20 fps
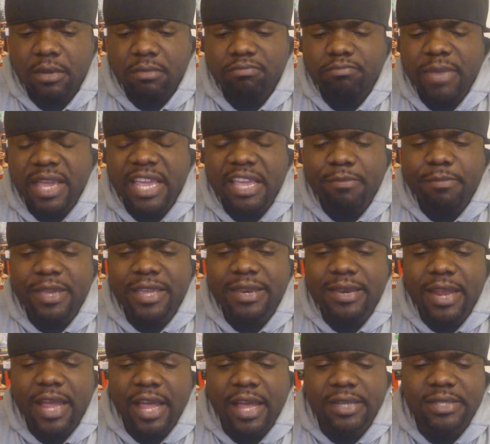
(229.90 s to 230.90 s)

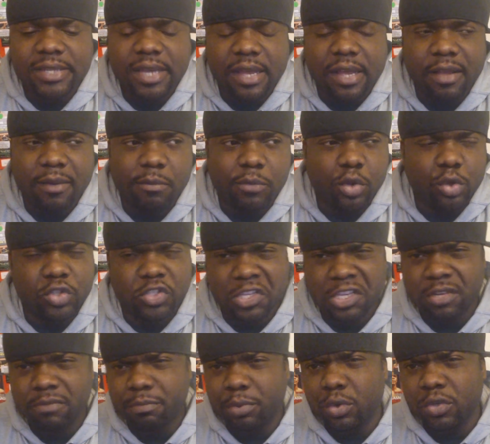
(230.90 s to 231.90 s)

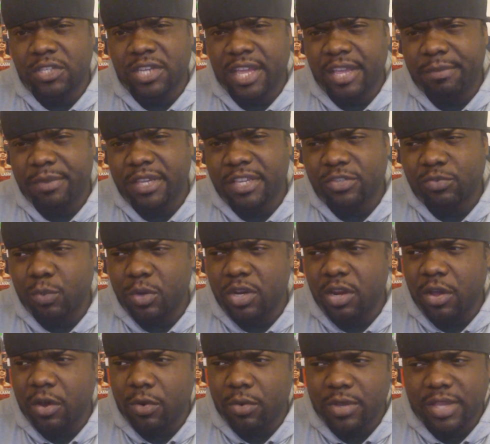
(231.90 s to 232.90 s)
Lucian Bute, because we
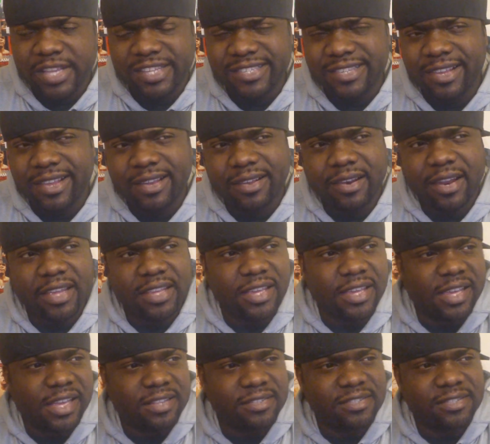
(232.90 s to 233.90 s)
know is looking like
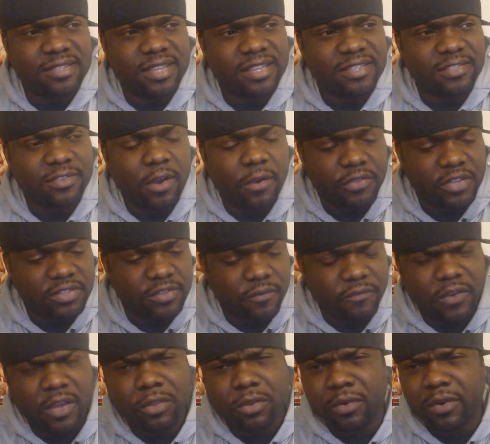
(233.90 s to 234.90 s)
he hits as soft as a
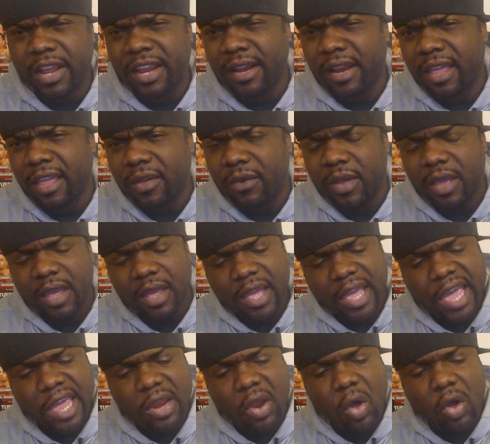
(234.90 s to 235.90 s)
feather right now.
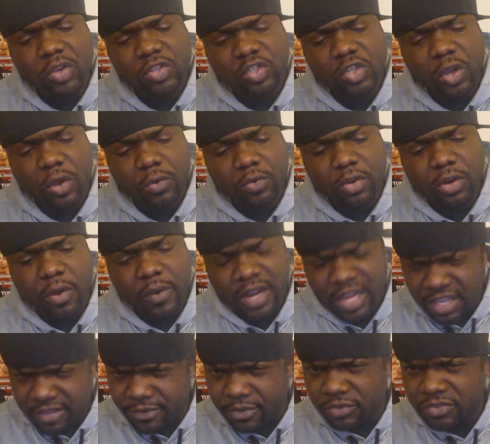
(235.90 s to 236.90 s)
And also, you know,
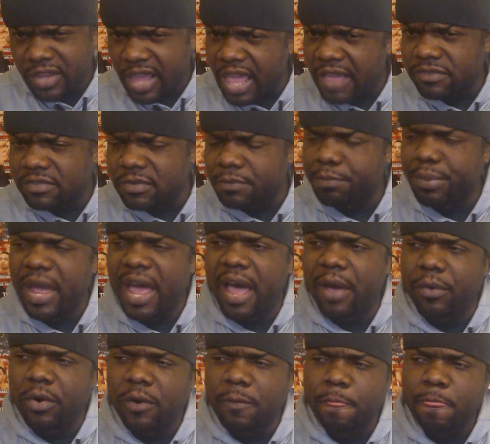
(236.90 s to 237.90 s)
and he used to have some
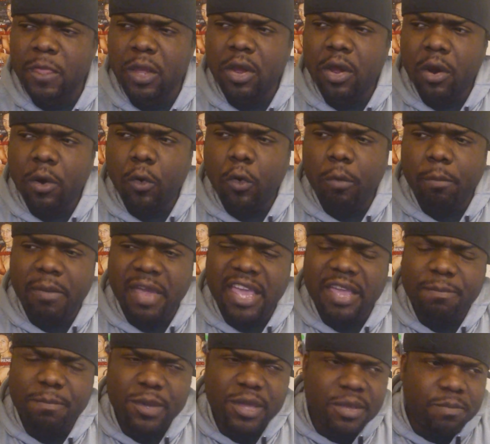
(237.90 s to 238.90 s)
power. Or
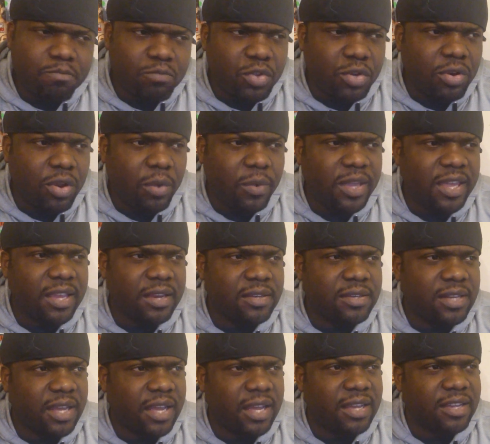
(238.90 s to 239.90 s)
maybe, you know, he
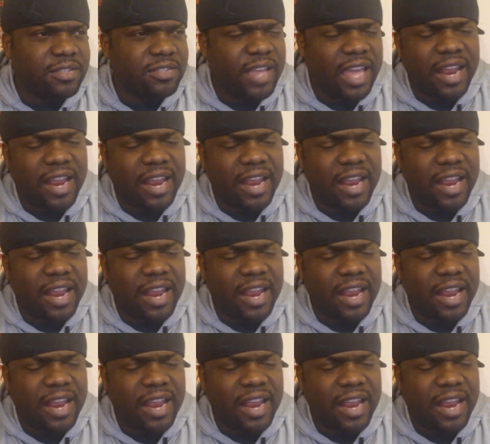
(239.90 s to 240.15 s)
does.